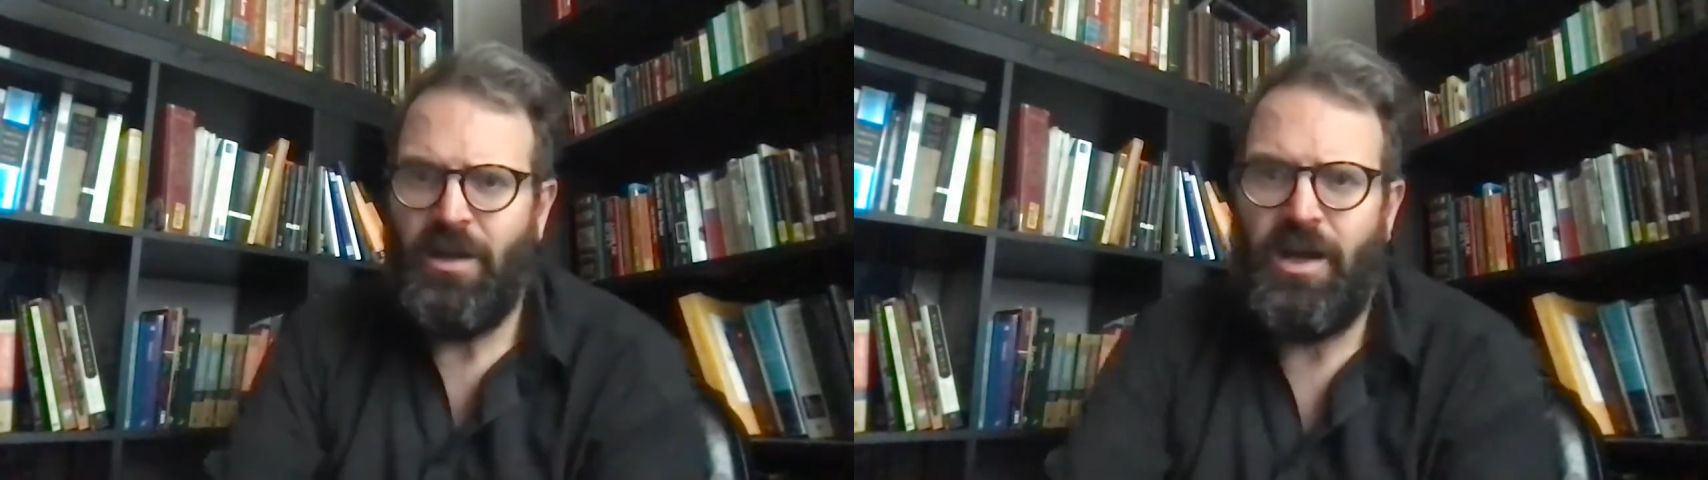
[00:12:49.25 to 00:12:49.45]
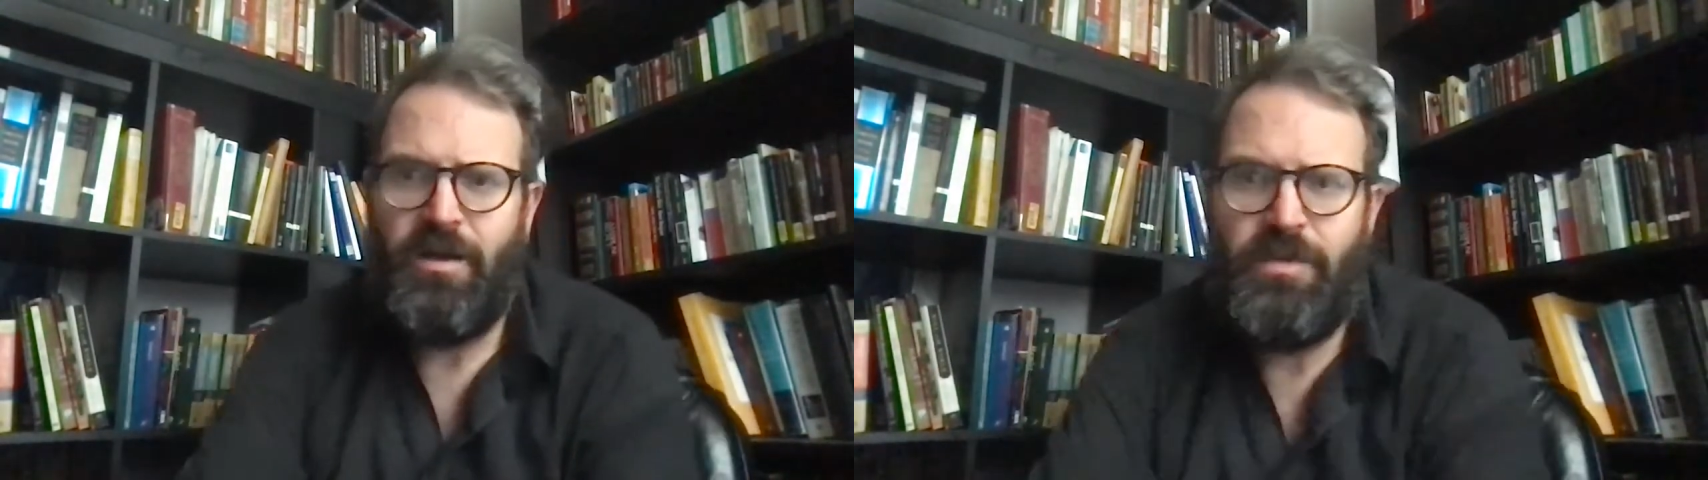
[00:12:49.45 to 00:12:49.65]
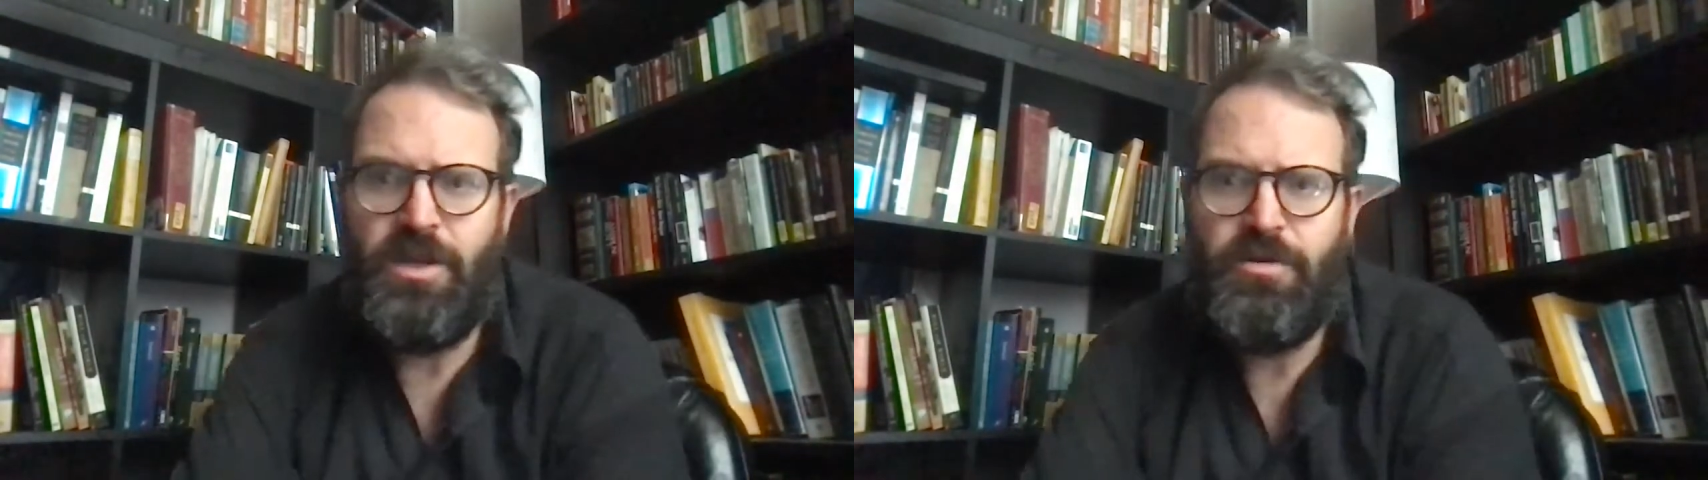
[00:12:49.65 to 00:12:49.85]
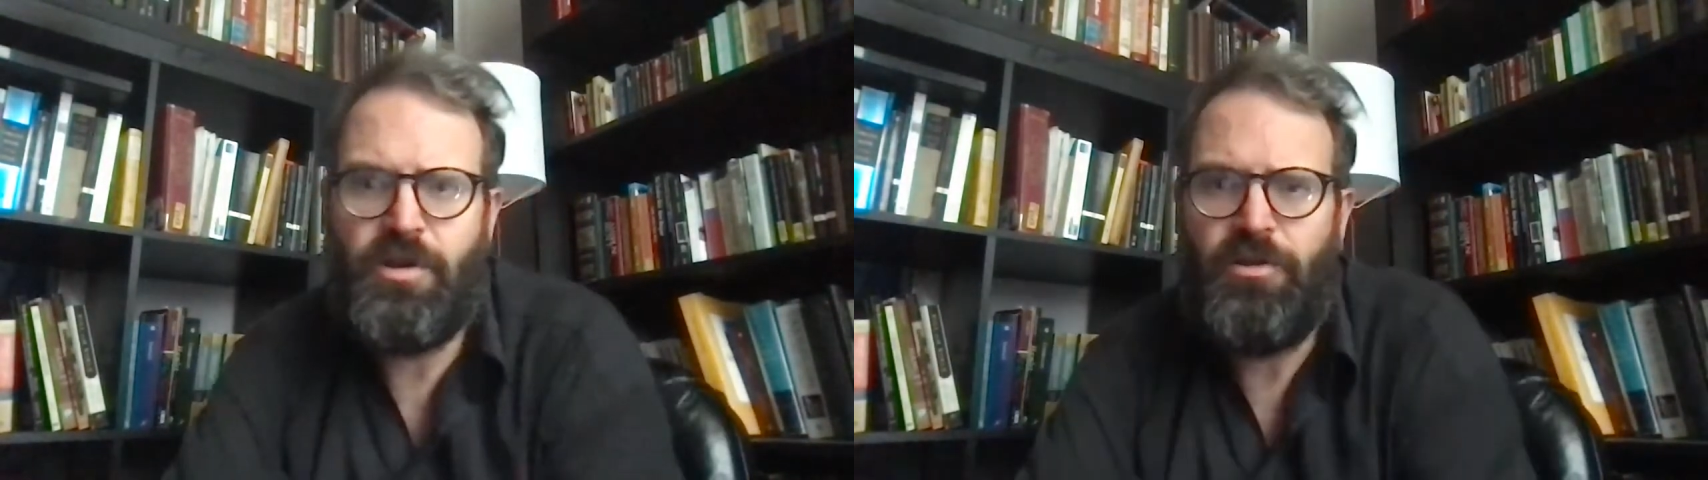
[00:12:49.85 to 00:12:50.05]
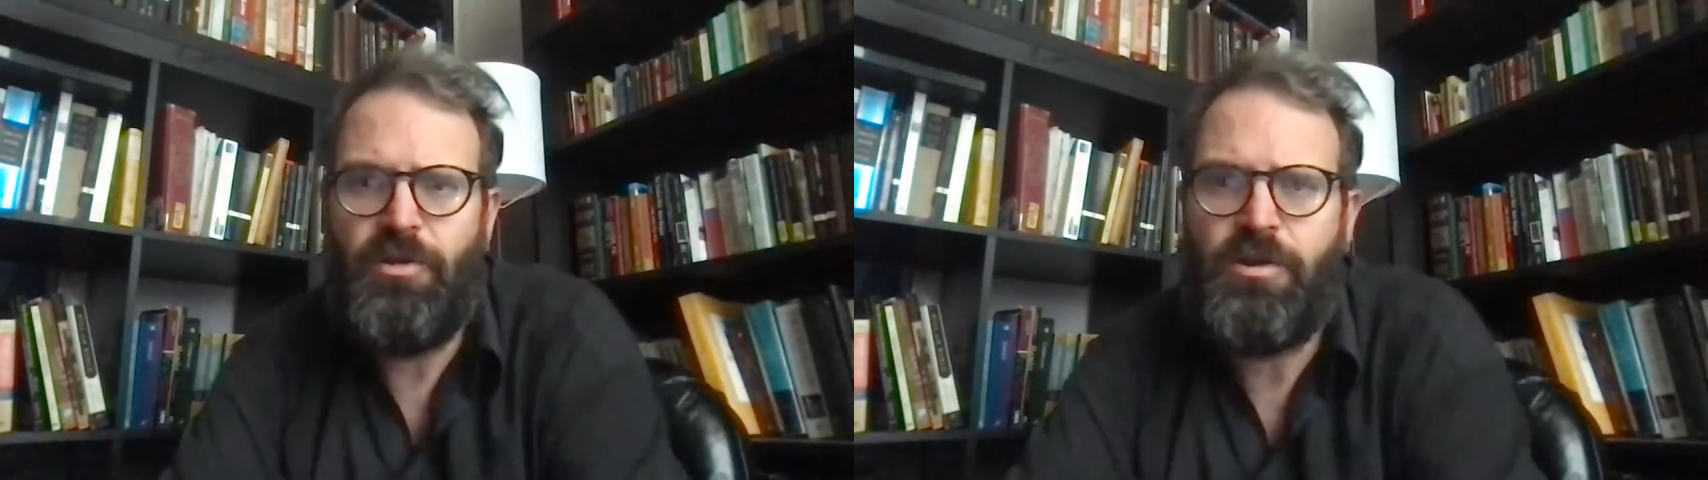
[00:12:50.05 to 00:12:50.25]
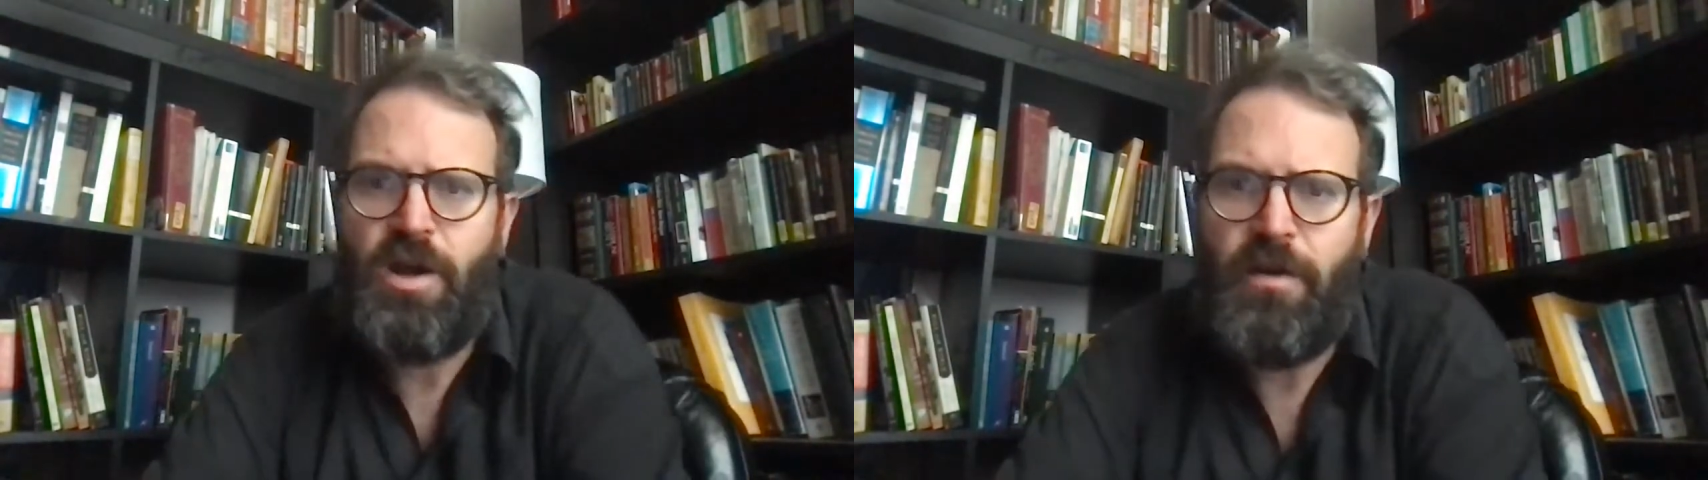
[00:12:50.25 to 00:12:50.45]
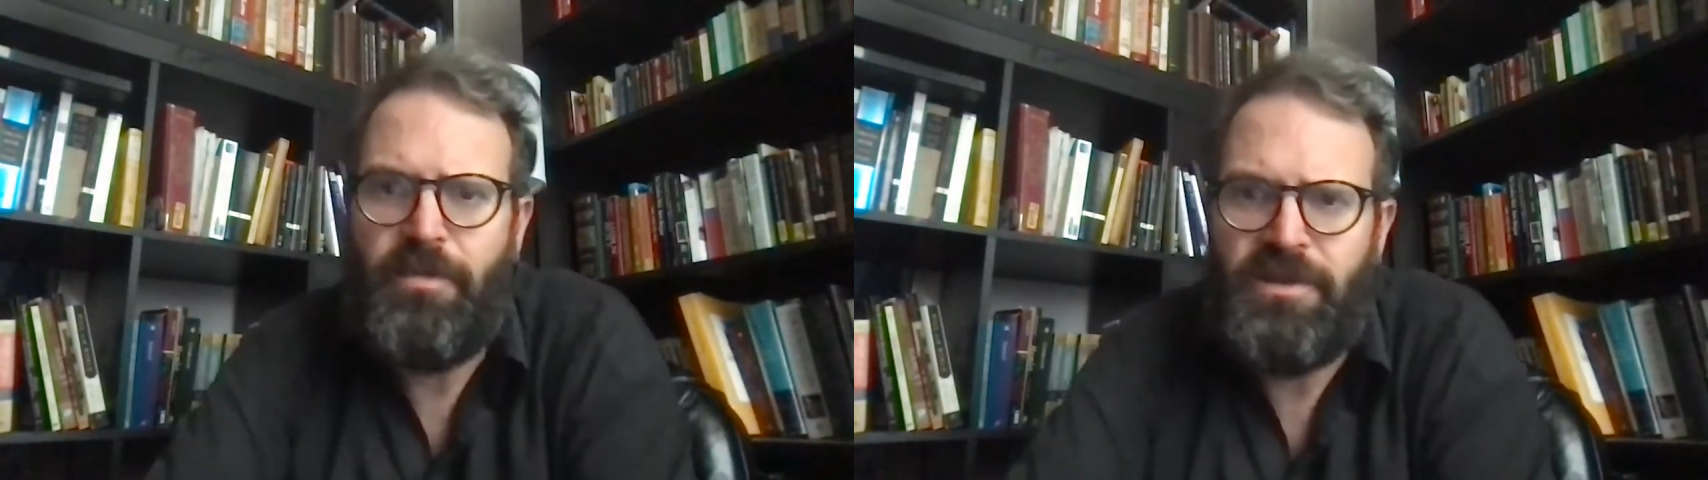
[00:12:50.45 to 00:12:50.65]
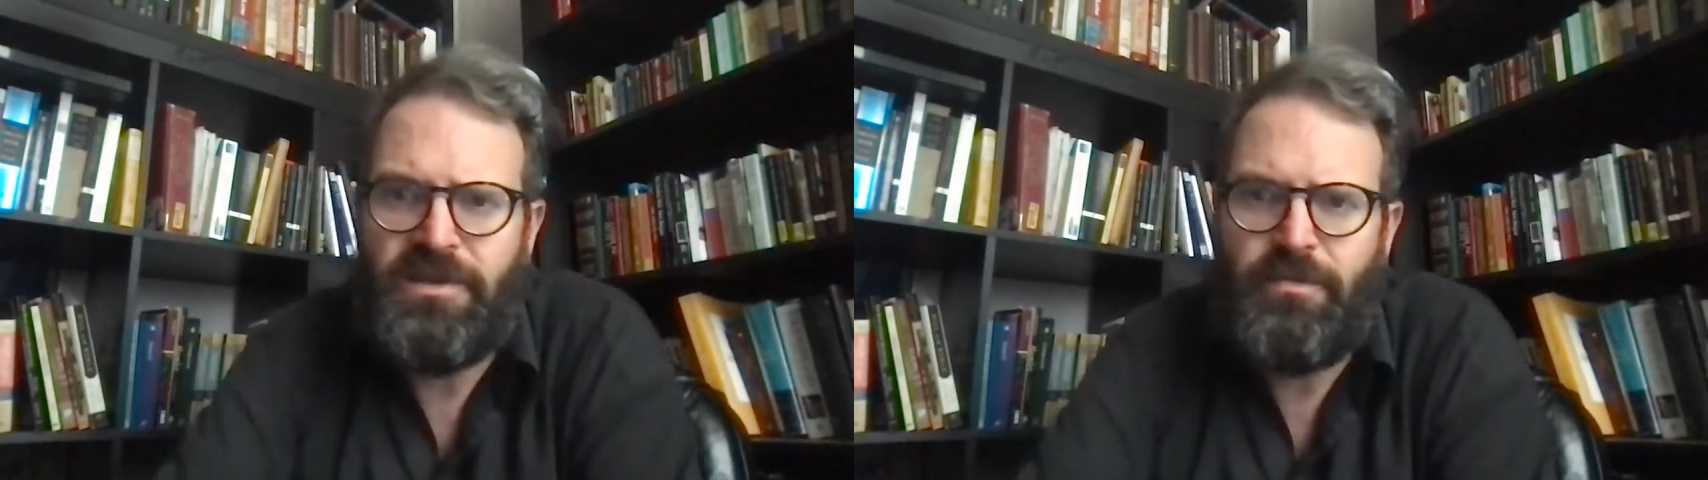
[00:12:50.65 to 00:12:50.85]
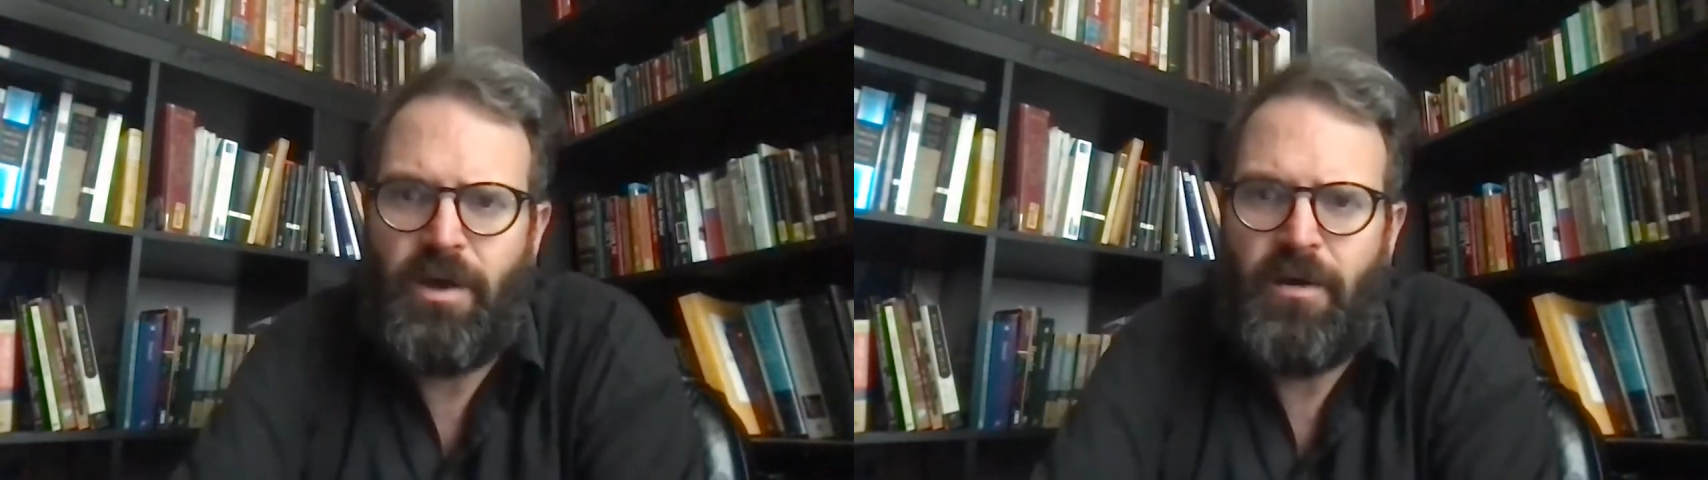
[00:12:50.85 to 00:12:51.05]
that you can look up, these